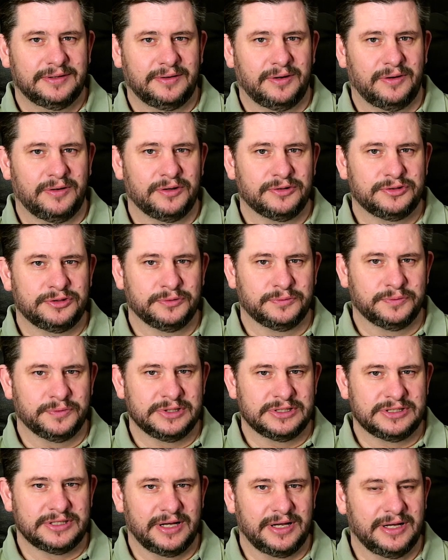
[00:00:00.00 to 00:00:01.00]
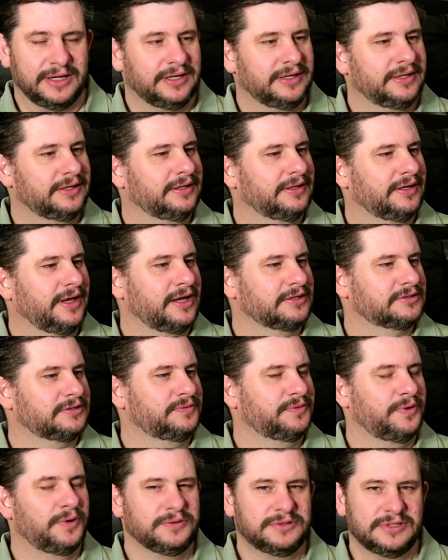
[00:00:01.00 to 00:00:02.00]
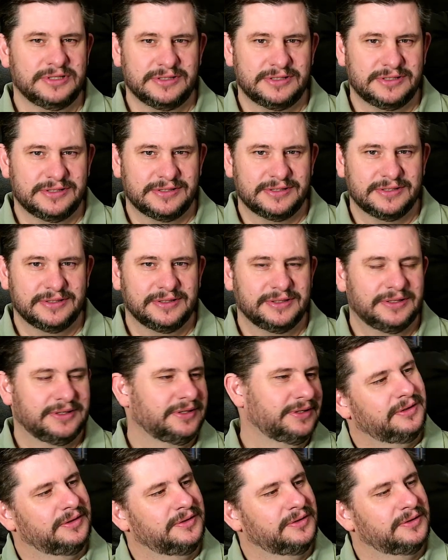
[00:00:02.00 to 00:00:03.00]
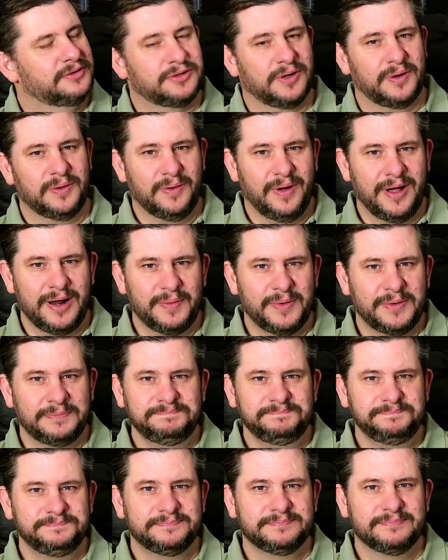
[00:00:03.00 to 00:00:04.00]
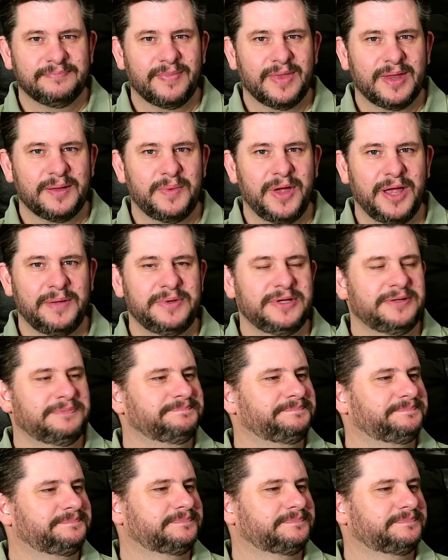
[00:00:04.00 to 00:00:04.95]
or should we say Axl Rose's solo album, maybe?